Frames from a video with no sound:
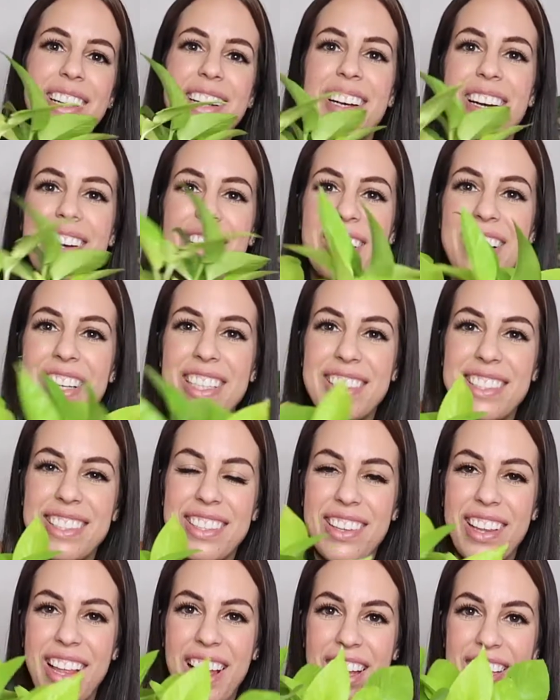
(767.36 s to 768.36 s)
All right,
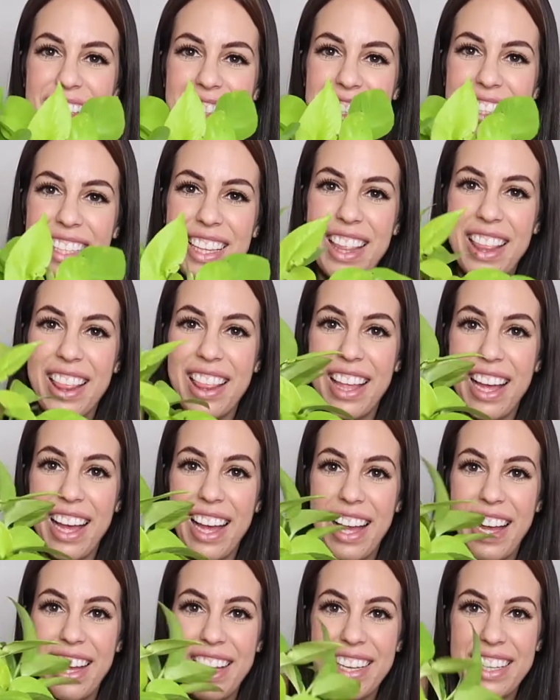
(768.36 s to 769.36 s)
so that's
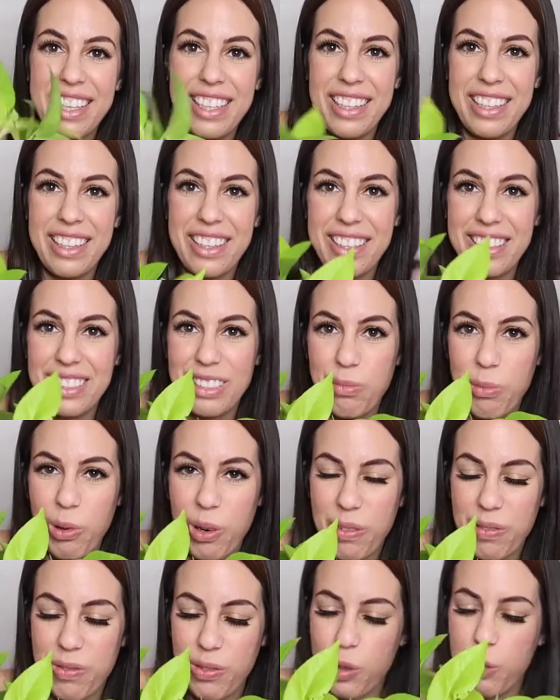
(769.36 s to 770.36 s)
that. It looks more
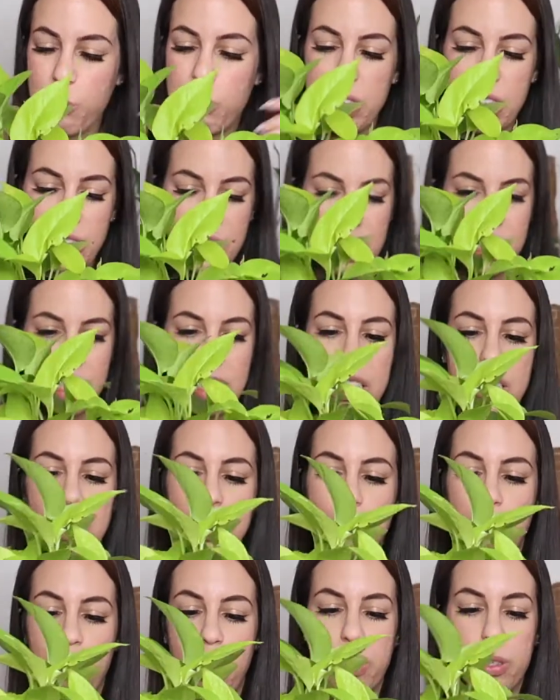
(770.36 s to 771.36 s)
full because it's in a
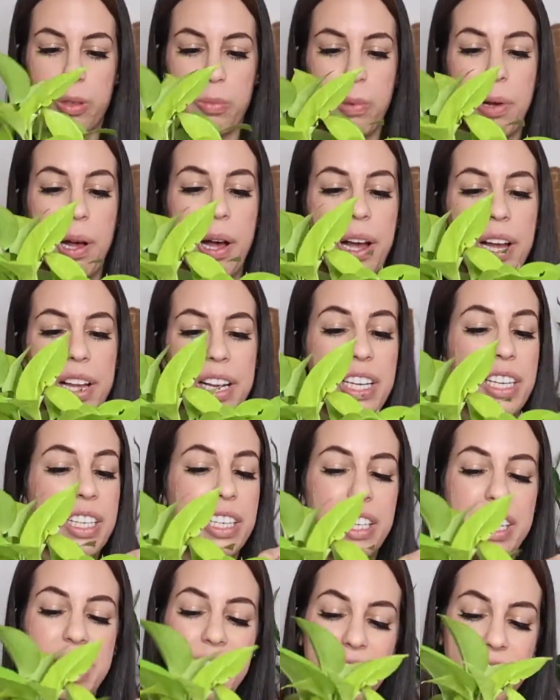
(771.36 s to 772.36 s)
smaller pot
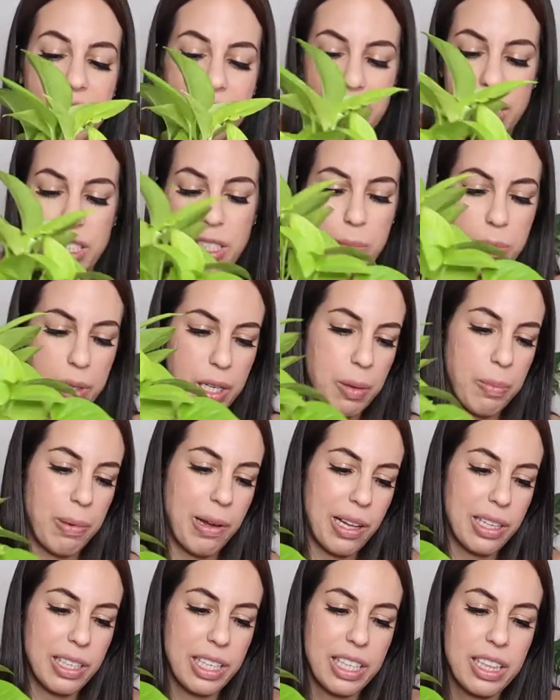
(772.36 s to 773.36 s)
and it needed to be in a
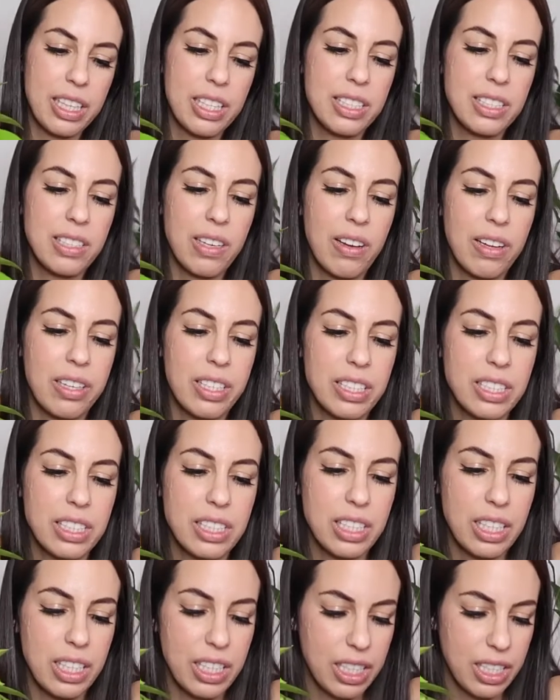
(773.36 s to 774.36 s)
pot like this,
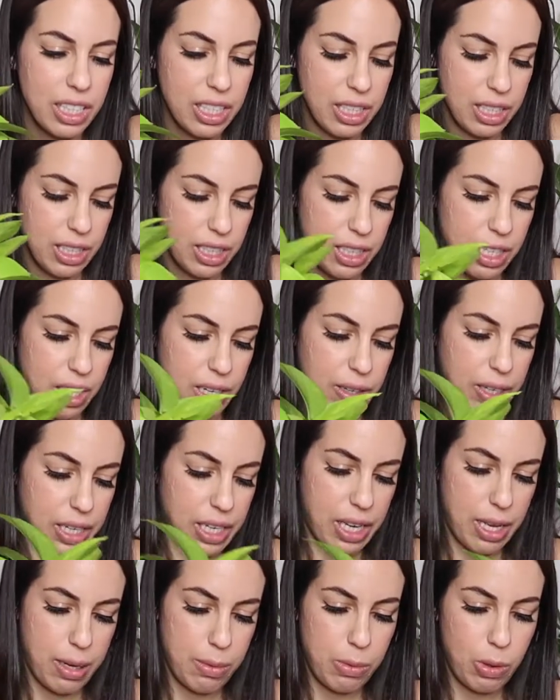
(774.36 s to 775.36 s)
honestly. All right,
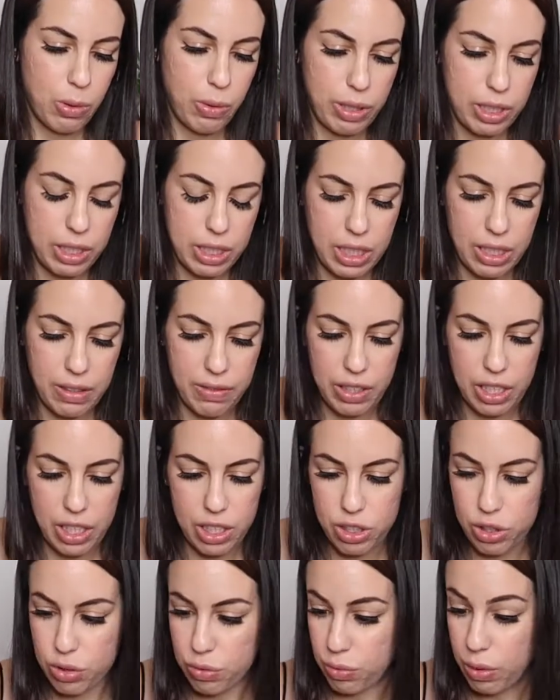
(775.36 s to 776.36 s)
I'm going to give it a
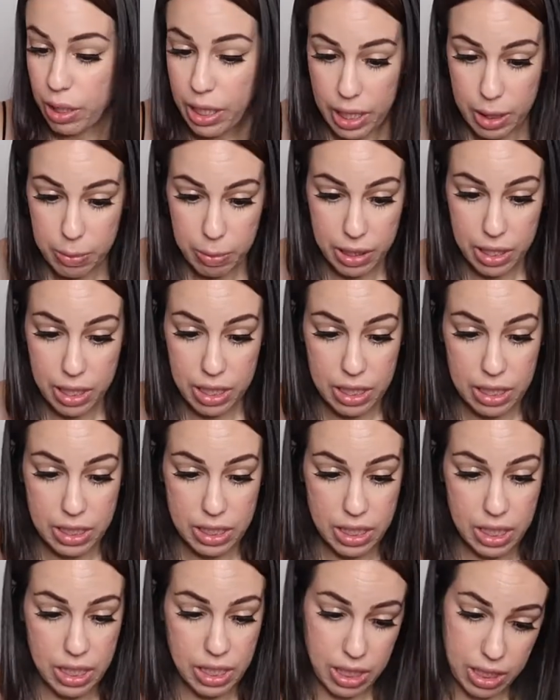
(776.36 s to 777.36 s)
drink because
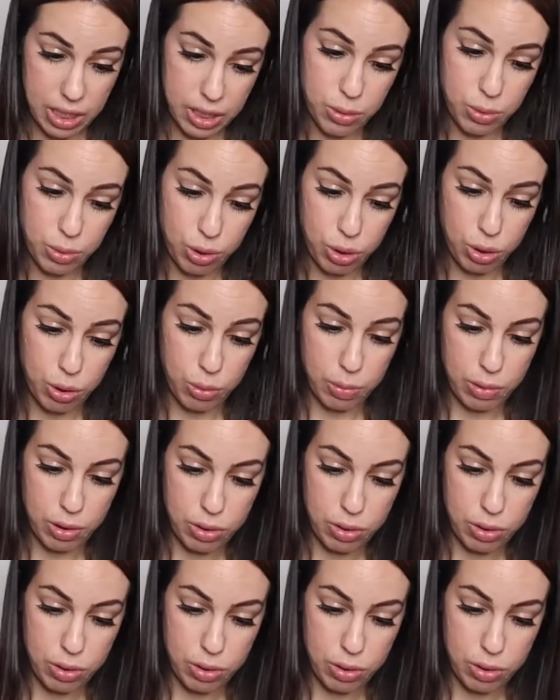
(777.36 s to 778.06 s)
this was super